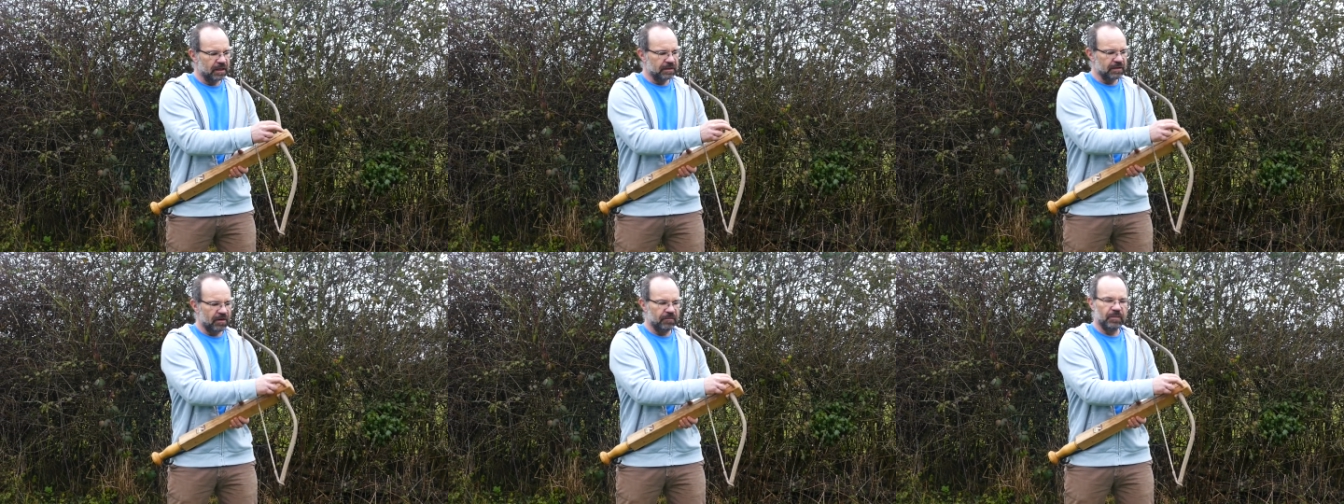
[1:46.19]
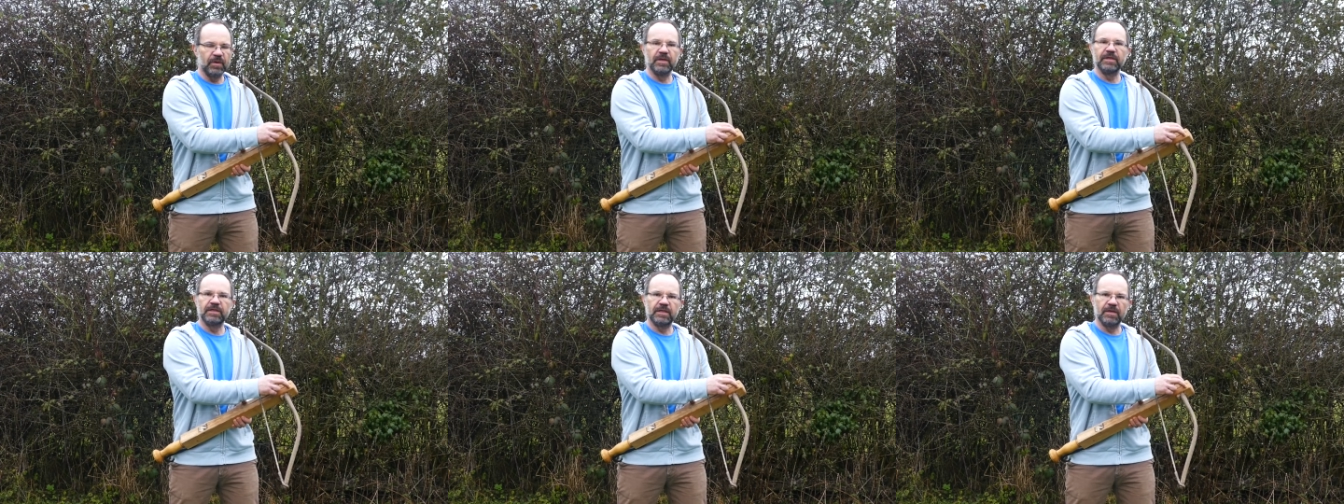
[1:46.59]
So I've put
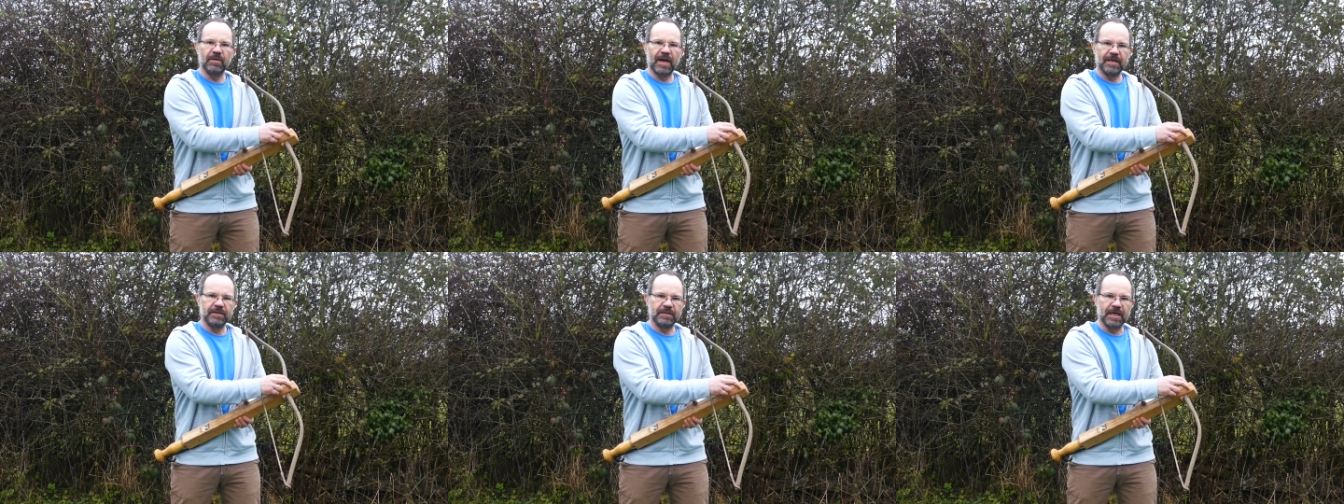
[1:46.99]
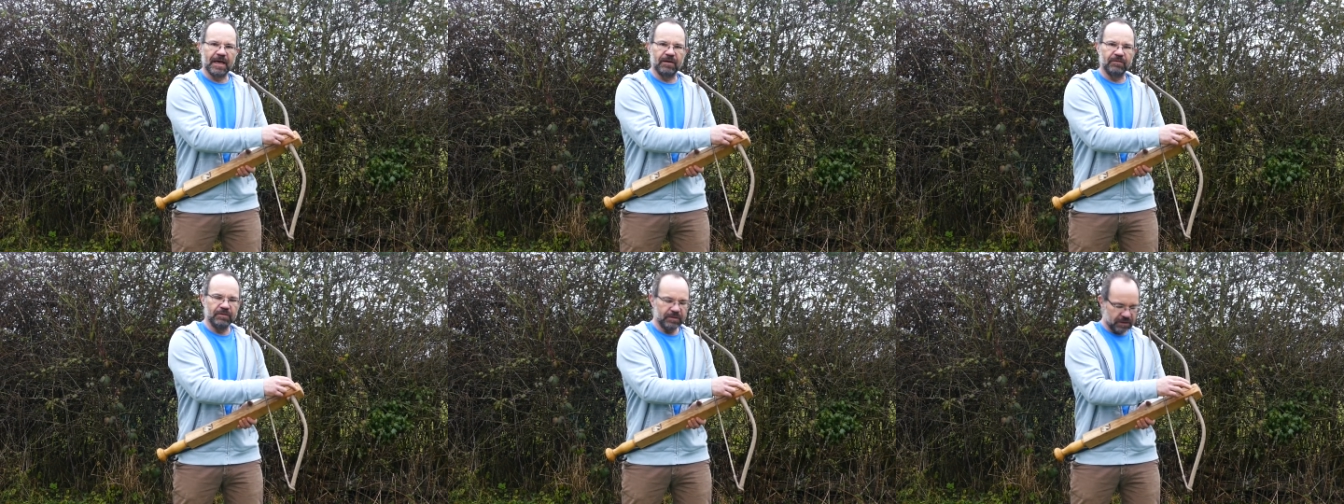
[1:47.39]
in two ash
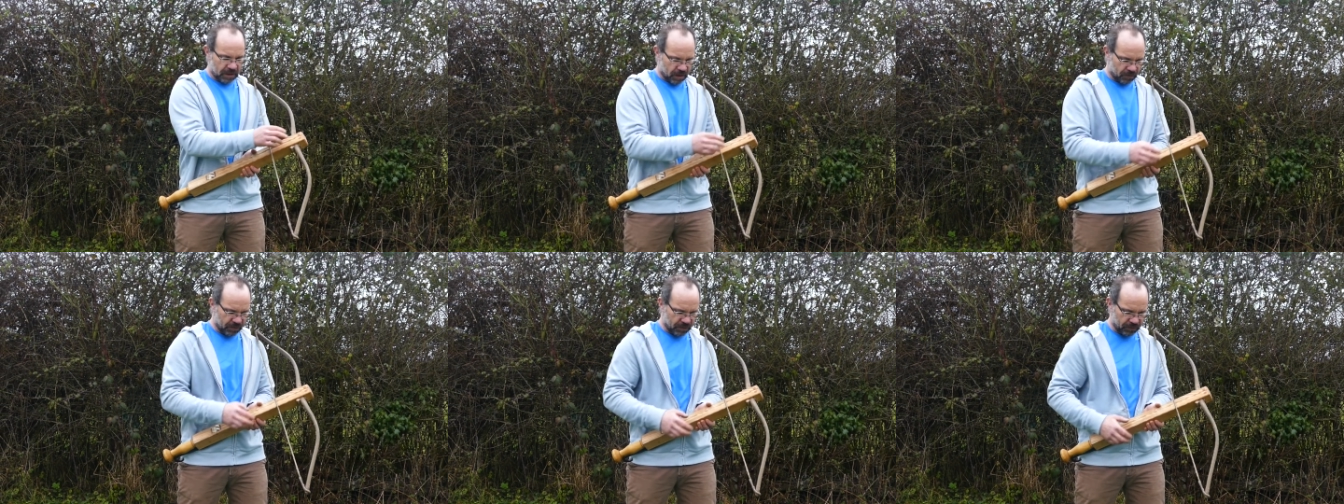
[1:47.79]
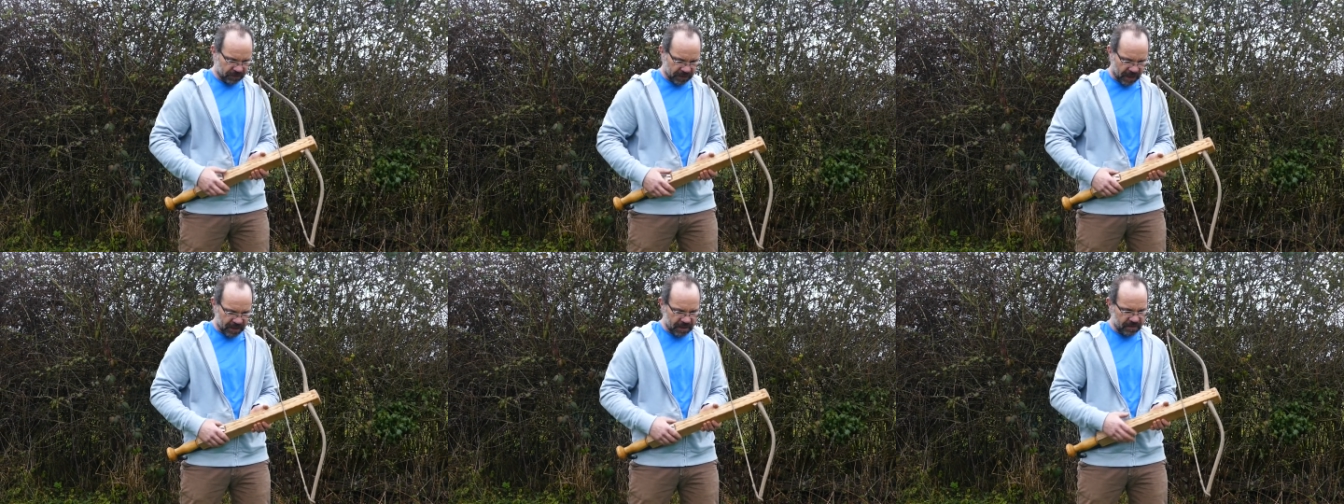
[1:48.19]
dowels to hold it all
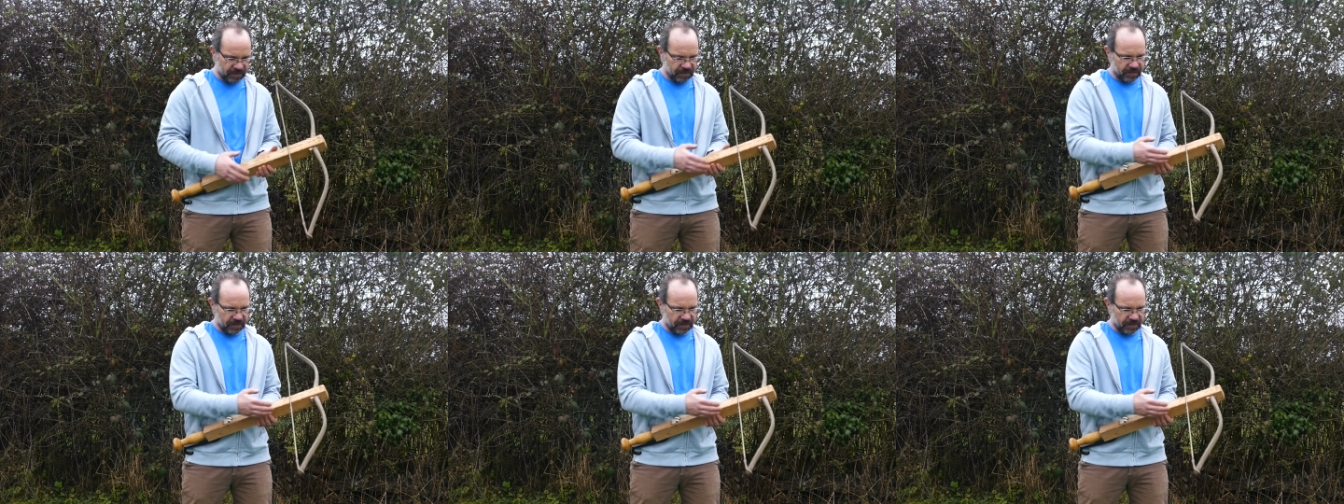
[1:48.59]
together.